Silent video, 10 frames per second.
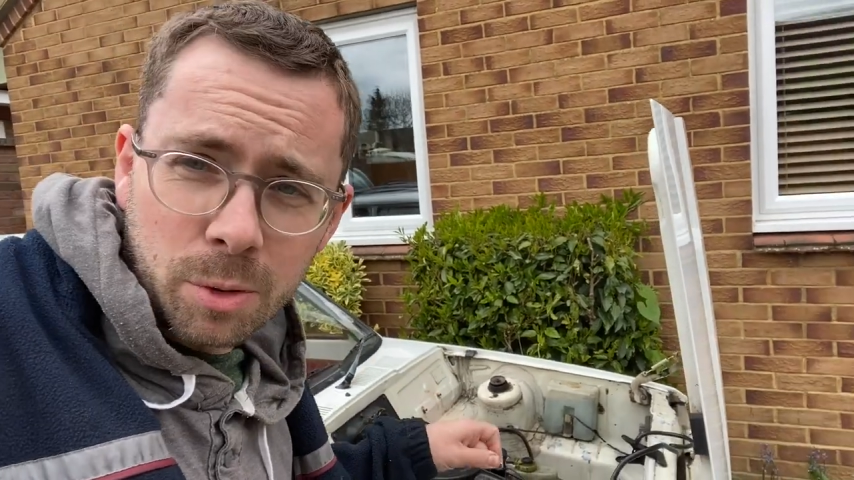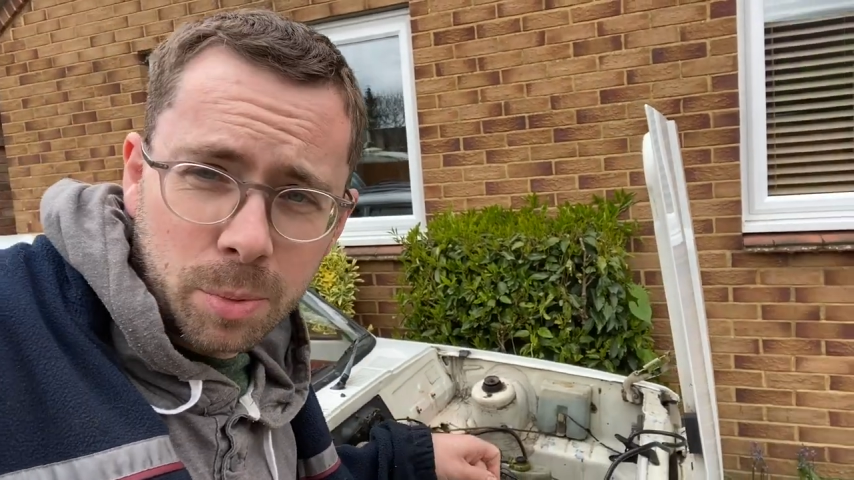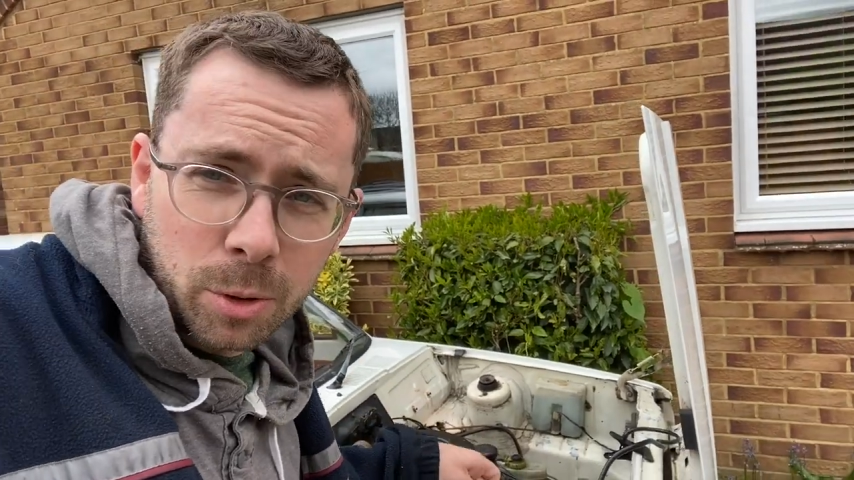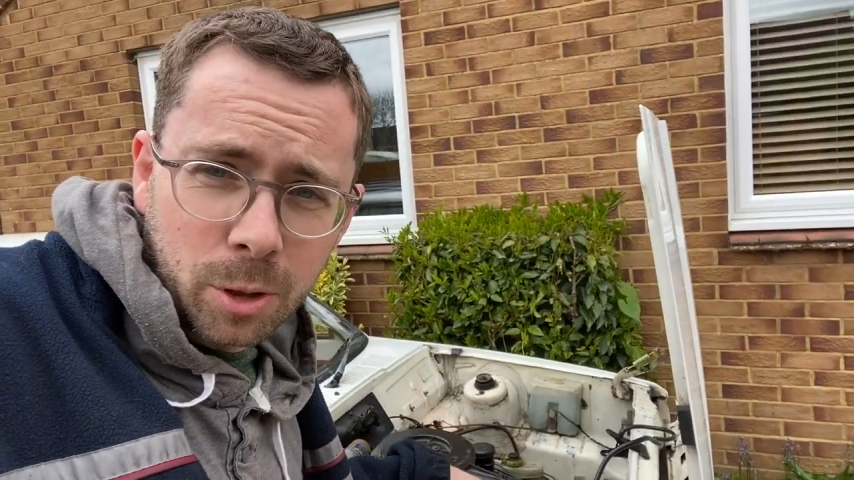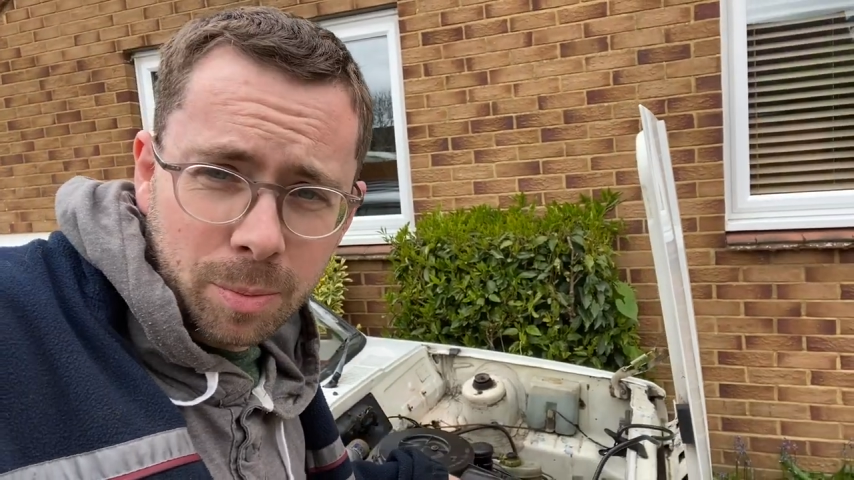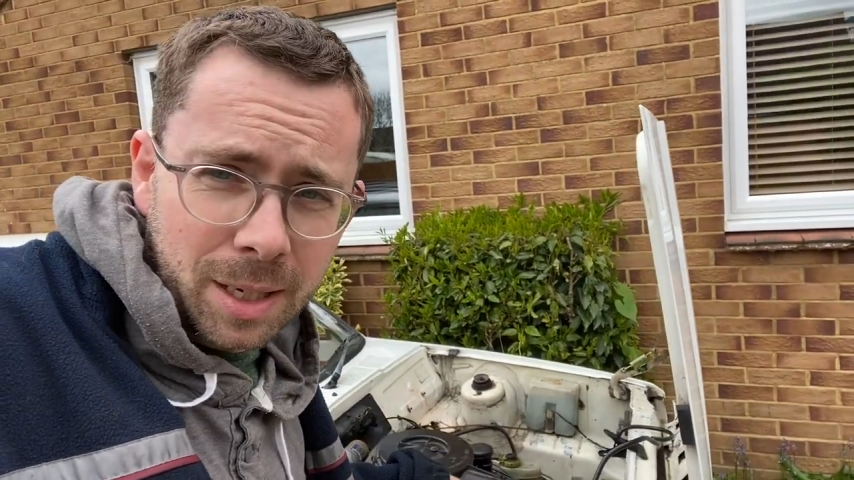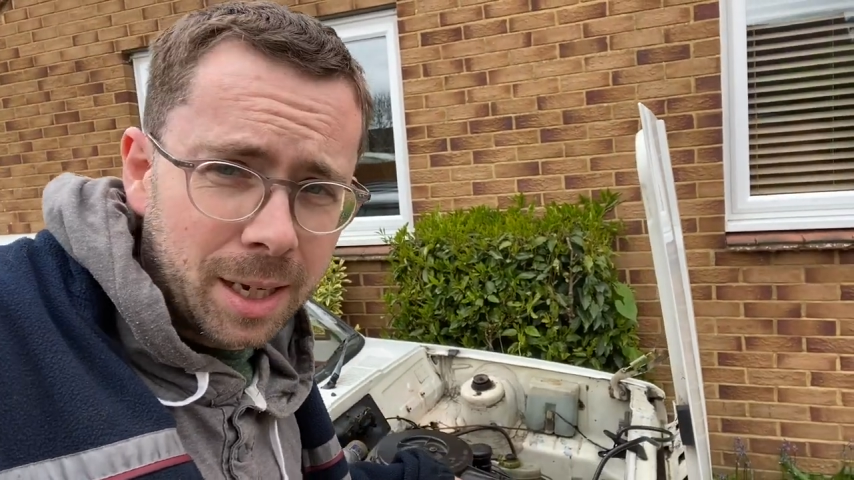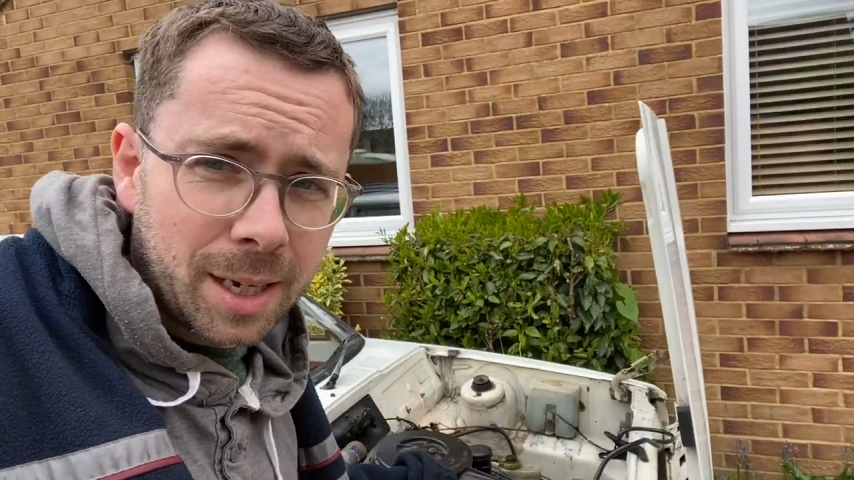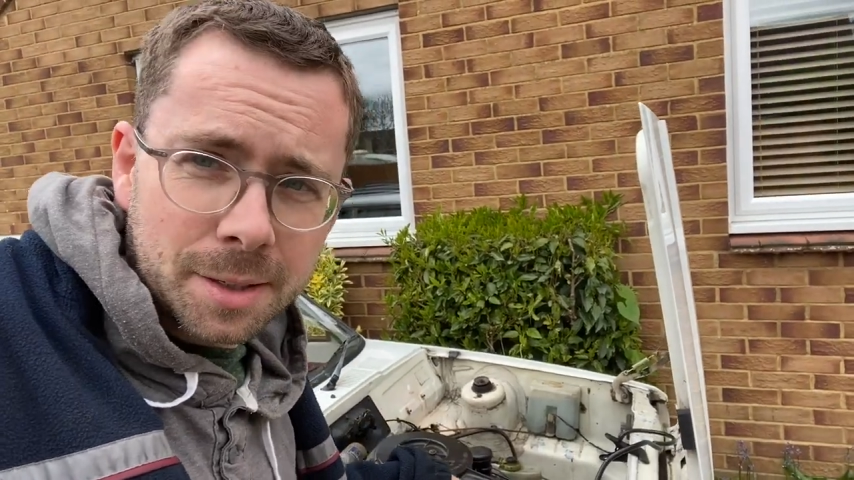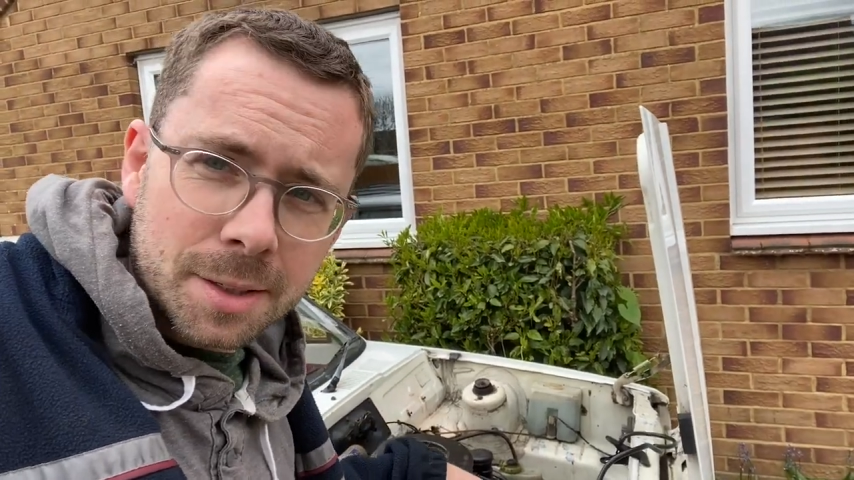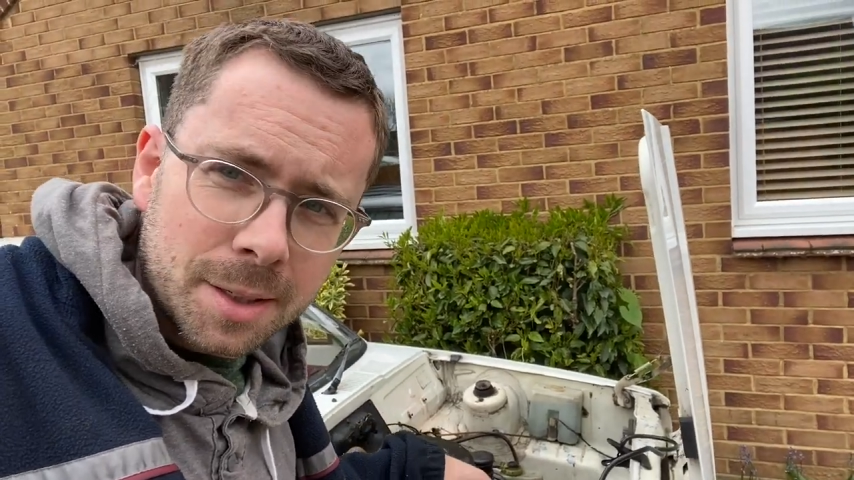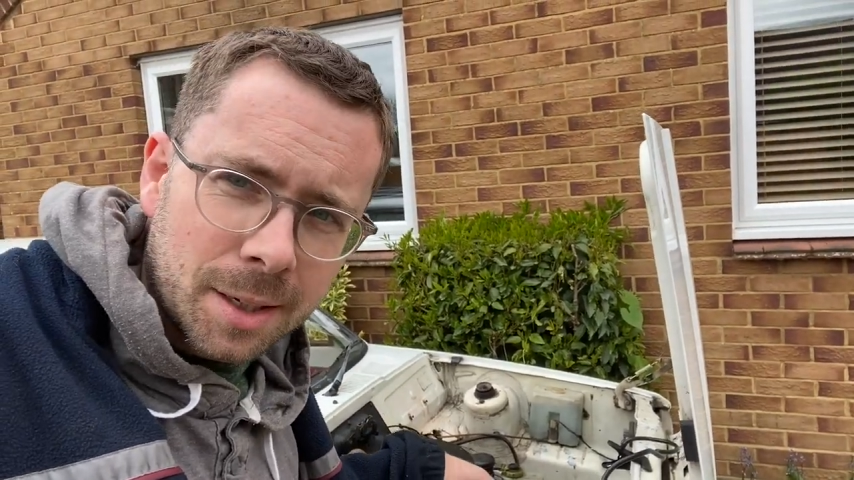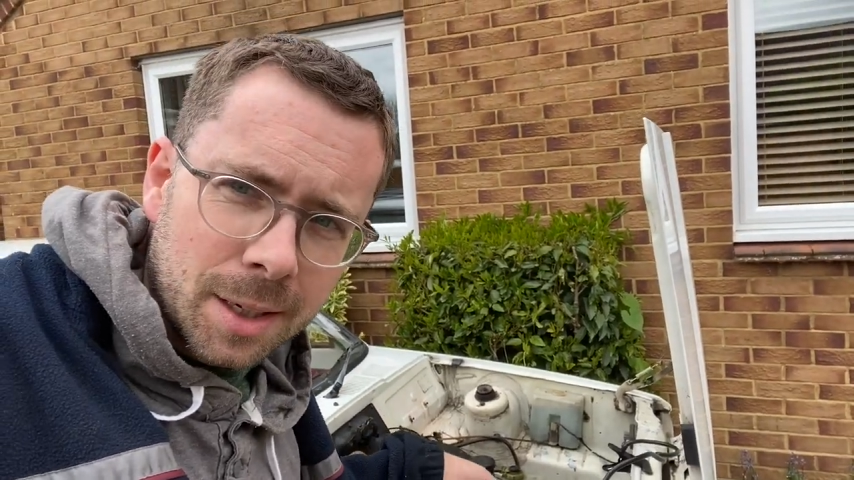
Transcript: with Bulldog B D X